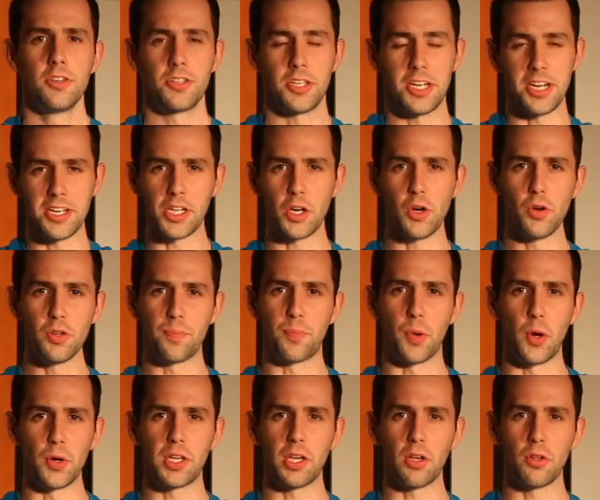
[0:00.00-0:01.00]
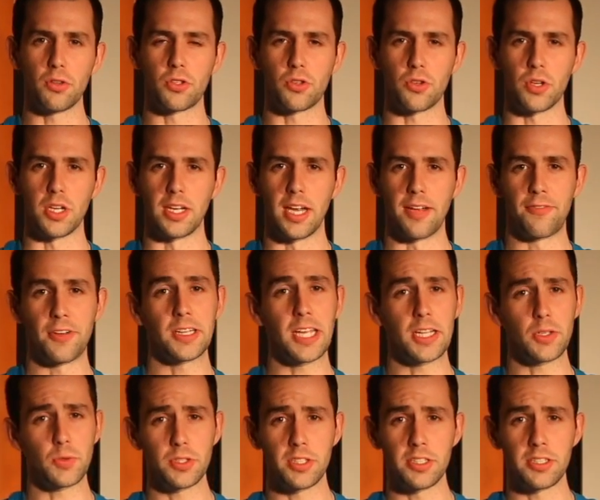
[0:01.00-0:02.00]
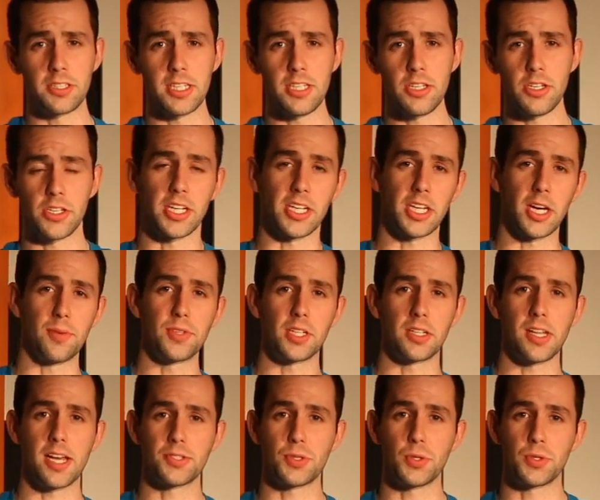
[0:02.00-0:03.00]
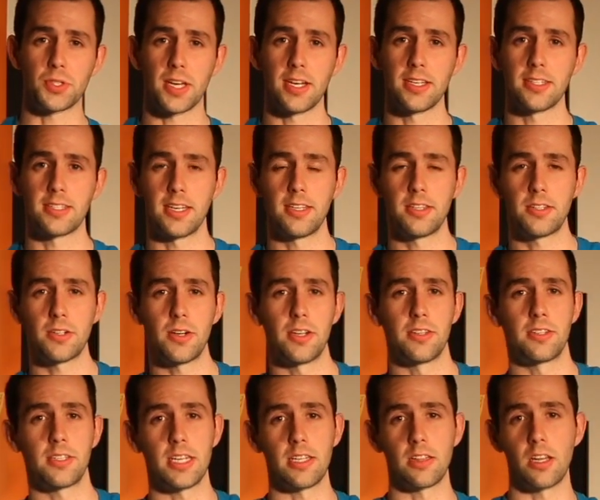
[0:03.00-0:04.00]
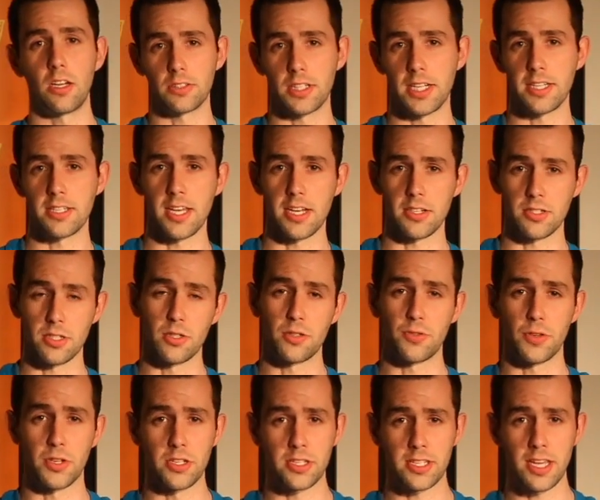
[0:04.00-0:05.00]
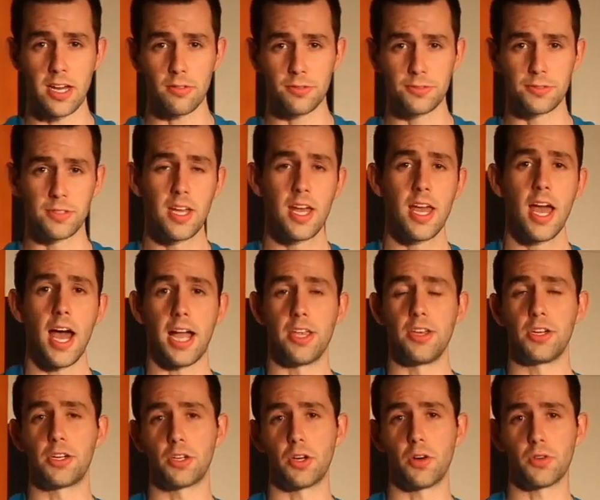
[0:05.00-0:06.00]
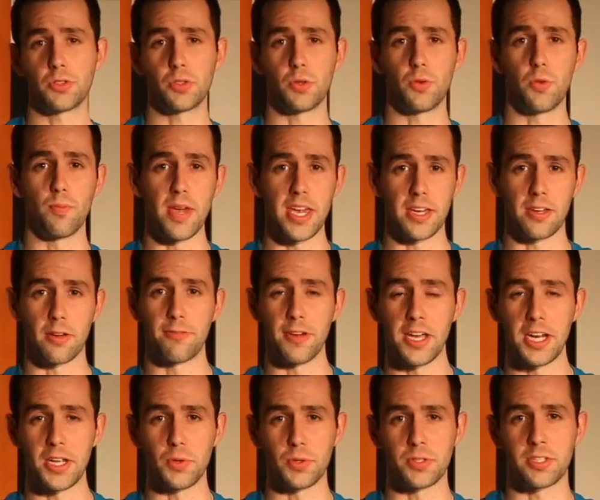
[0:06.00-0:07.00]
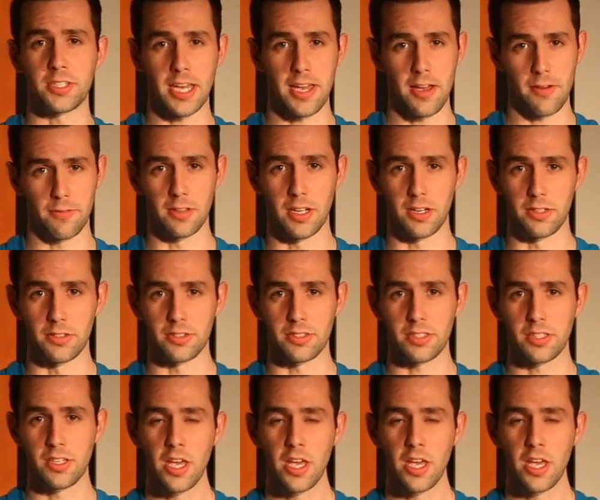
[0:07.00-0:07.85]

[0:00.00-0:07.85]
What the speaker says: So there you go, the bronchial tree. If you like what you've seen, you can come to Glasgow Science Centre and see lung dissections for yourself. And you can also make your very own set of lungs.